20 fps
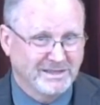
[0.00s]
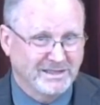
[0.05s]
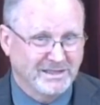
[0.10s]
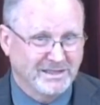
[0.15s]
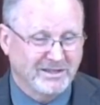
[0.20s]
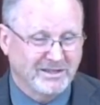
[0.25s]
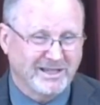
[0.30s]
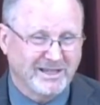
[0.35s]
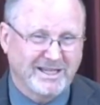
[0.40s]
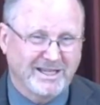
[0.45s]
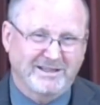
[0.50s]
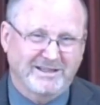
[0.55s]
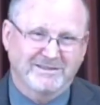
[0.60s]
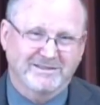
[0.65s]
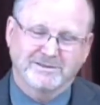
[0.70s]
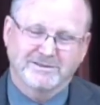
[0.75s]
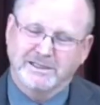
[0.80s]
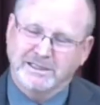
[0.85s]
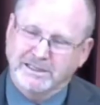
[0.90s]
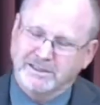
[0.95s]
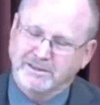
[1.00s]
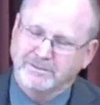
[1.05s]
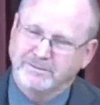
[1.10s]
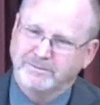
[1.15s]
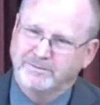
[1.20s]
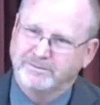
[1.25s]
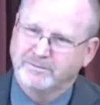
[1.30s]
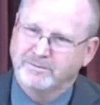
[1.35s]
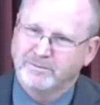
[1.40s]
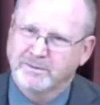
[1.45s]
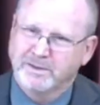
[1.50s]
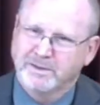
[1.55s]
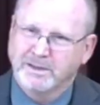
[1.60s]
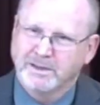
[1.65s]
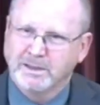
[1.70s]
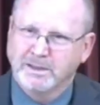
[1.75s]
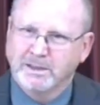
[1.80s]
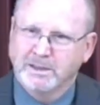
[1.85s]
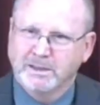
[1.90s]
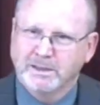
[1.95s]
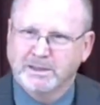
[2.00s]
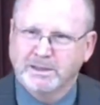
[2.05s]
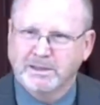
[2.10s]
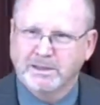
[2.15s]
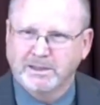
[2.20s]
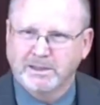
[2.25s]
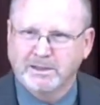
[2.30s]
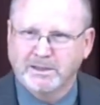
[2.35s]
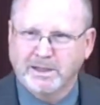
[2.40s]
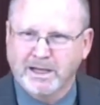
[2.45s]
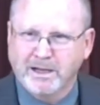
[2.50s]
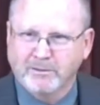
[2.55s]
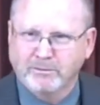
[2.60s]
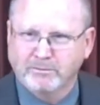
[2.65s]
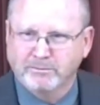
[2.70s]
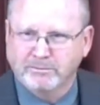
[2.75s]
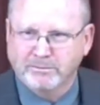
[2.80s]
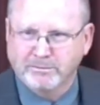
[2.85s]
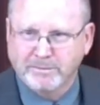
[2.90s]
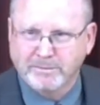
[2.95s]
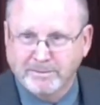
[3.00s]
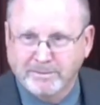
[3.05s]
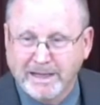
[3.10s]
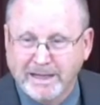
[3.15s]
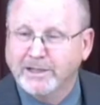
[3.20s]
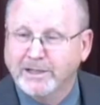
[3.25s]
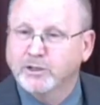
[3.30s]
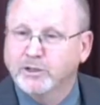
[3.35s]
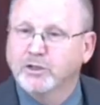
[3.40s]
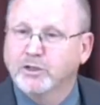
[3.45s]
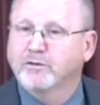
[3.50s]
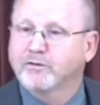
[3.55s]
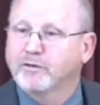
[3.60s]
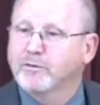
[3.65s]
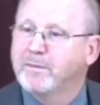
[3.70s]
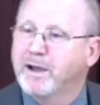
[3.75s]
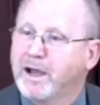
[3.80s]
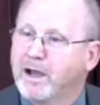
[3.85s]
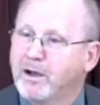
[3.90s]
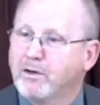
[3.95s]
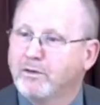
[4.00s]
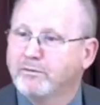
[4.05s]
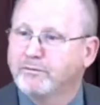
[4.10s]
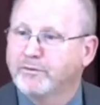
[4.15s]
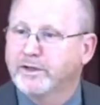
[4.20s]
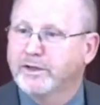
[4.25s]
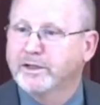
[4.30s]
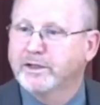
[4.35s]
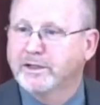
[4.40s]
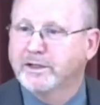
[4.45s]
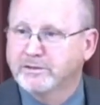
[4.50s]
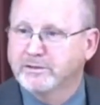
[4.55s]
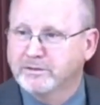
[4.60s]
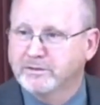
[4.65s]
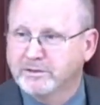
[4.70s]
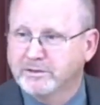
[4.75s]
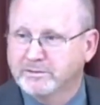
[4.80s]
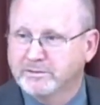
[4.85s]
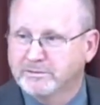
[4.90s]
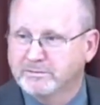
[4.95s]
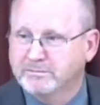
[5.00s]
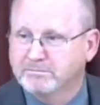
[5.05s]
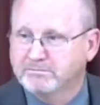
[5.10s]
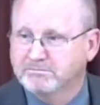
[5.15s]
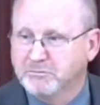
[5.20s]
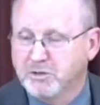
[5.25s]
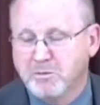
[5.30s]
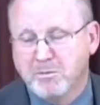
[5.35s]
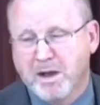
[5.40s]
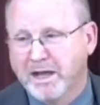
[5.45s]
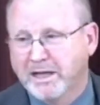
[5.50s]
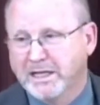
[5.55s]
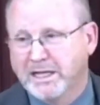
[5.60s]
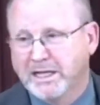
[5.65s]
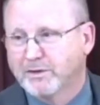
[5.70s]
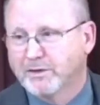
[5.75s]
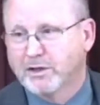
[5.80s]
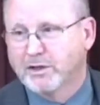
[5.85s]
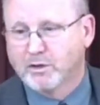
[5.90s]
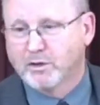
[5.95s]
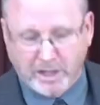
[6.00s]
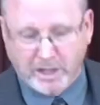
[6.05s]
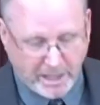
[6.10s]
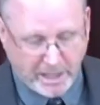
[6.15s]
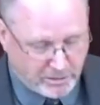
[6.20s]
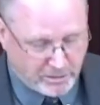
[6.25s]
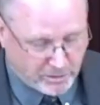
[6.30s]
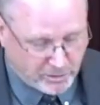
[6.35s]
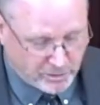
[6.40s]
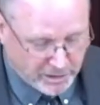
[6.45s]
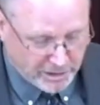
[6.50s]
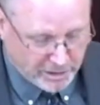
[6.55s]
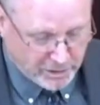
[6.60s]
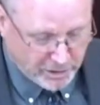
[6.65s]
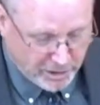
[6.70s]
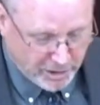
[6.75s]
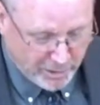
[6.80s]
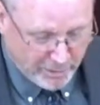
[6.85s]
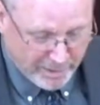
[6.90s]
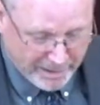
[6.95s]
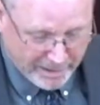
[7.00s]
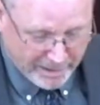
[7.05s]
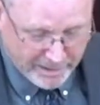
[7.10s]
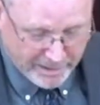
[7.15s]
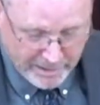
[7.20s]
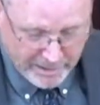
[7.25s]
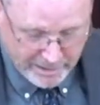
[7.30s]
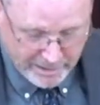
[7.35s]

You think, well, you know, I, I took from my own funds. You might even on occasion say, you know, I,